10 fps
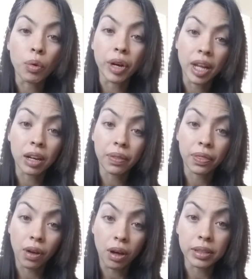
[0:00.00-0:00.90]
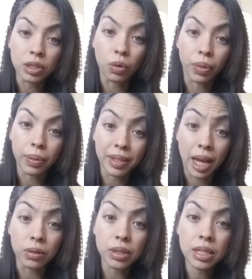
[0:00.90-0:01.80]
or negative thoughts or
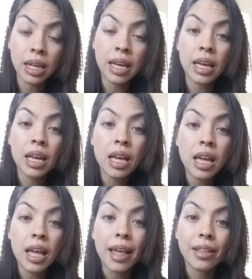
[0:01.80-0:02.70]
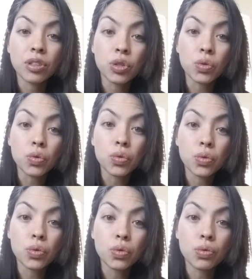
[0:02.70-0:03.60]
doubts to
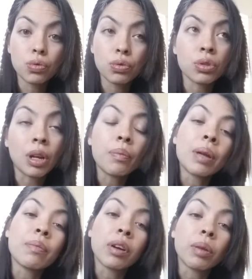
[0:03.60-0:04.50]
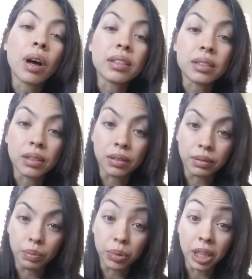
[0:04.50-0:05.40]
start being very
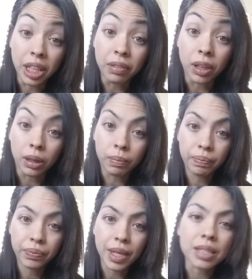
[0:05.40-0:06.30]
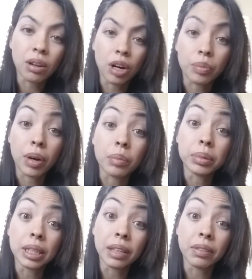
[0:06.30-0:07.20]
positive and believing. That's the hard part.
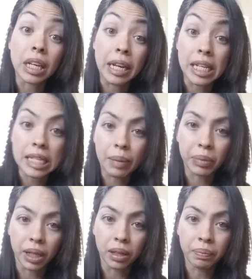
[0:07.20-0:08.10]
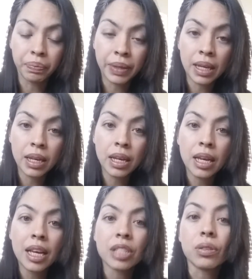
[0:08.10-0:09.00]
Believing and accepting.
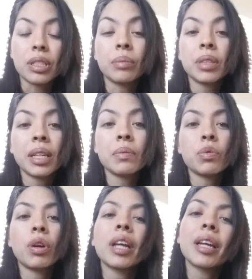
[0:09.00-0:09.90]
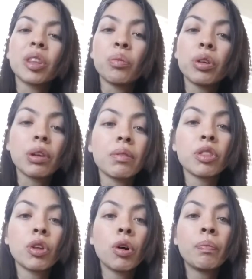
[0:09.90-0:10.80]
So sometimes we're like in the middle,
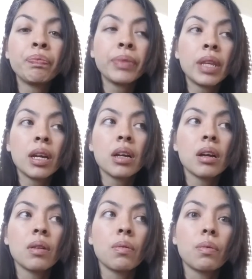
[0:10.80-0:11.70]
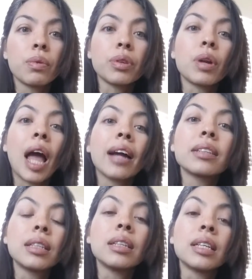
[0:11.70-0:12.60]
even though we're
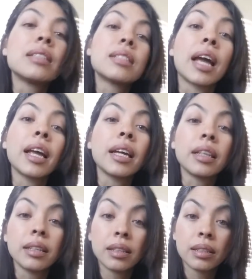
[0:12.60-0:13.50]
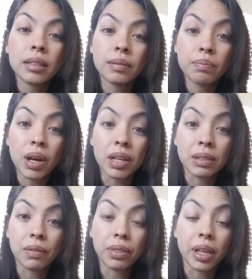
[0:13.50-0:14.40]
acting and saying
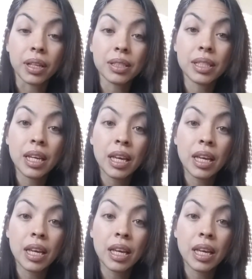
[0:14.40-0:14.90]
positive things.